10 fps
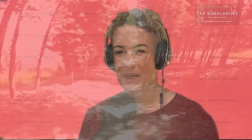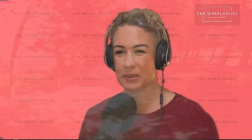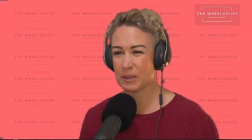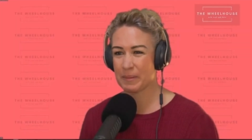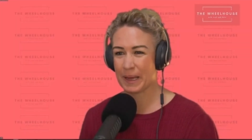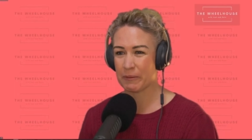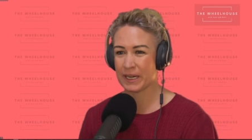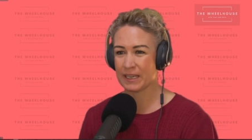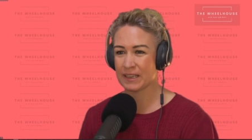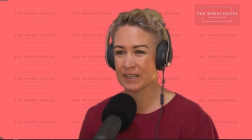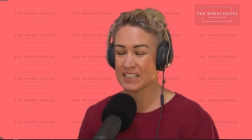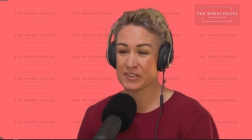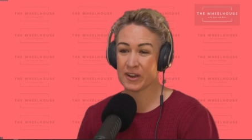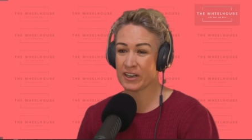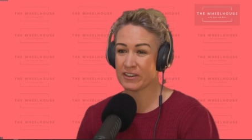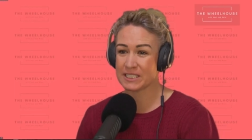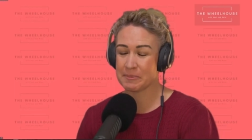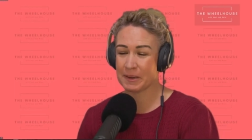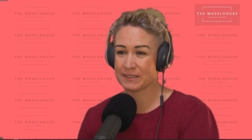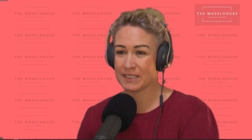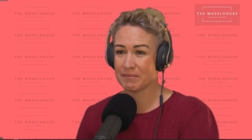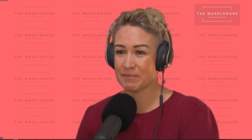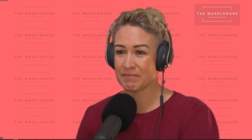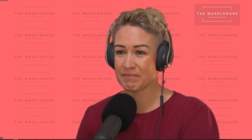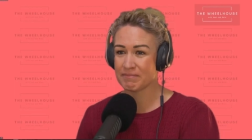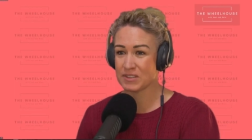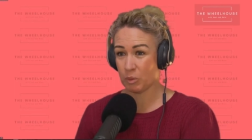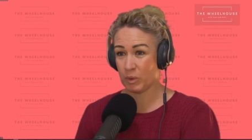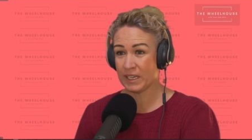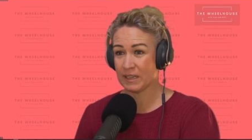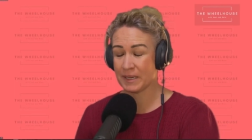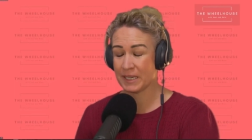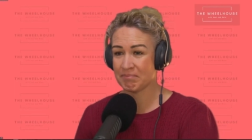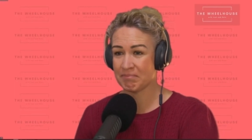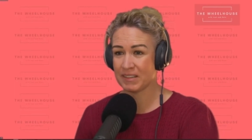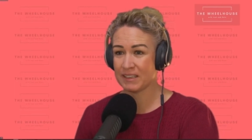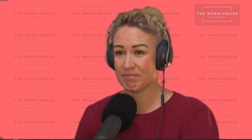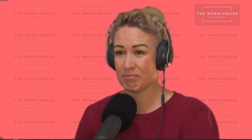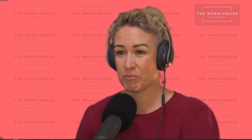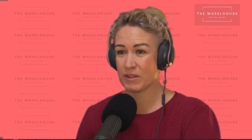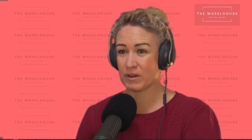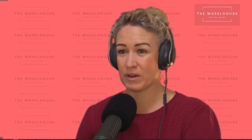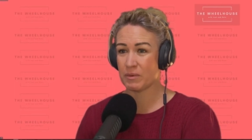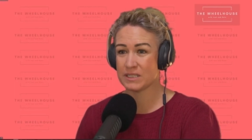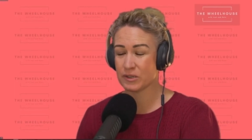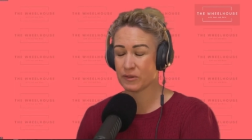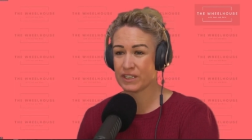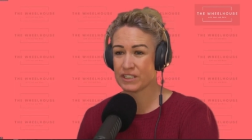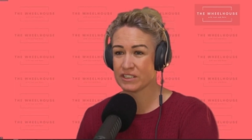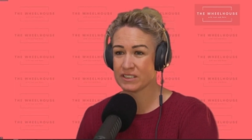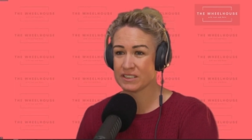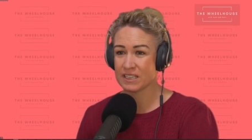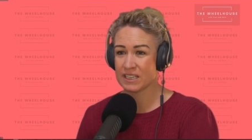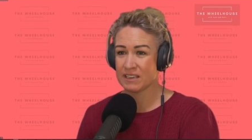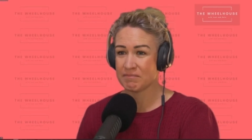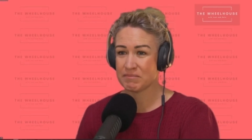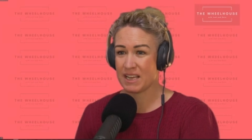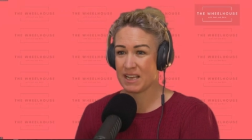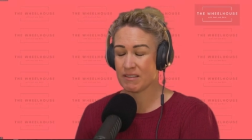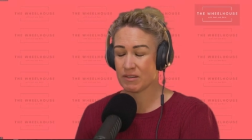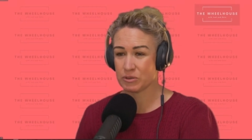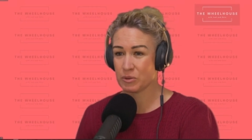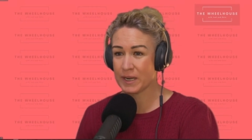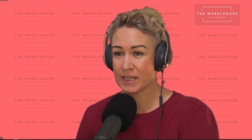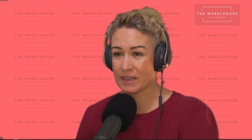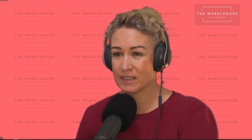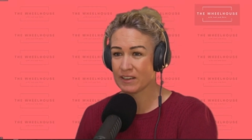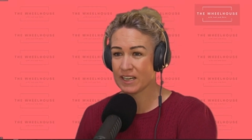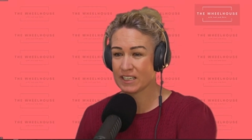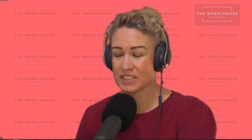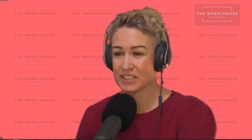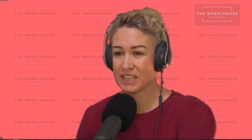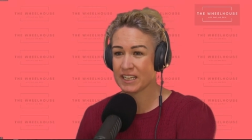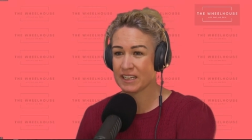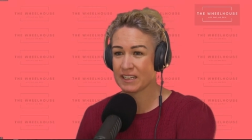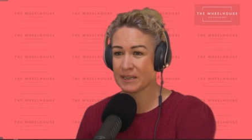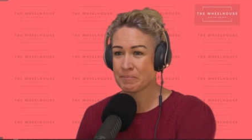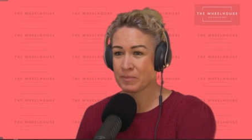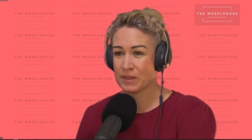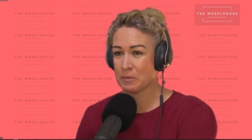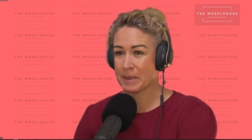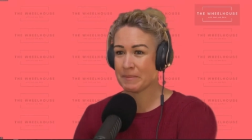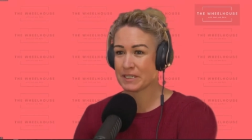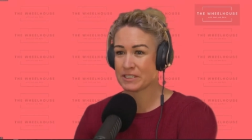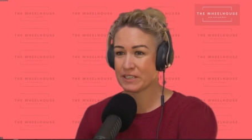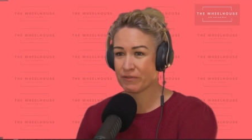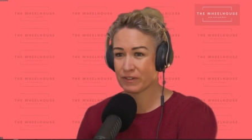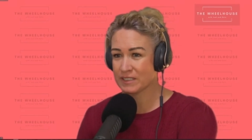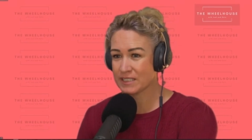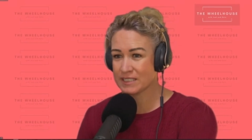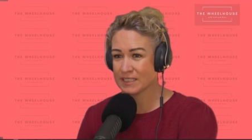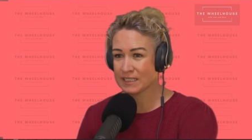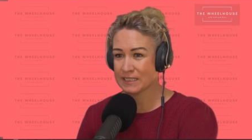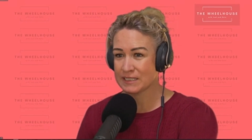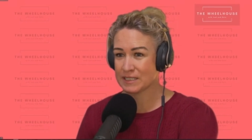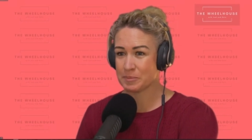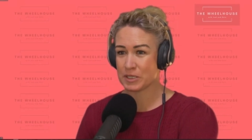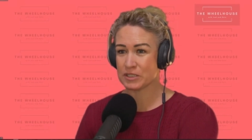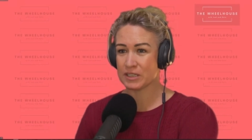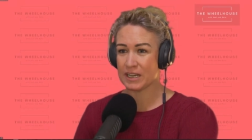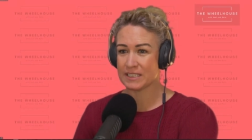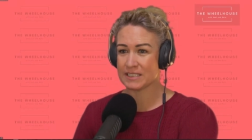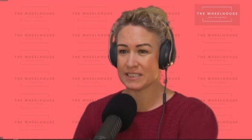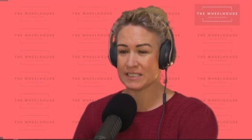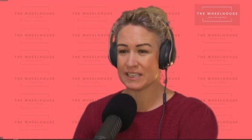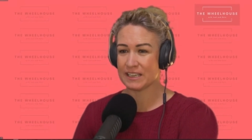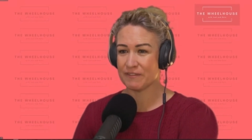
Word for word: not be all about winning. So I don't expect him to win. I mean, whether he wins or finishes 10th or 20th, I don't actually think there'll be much difference to specialized and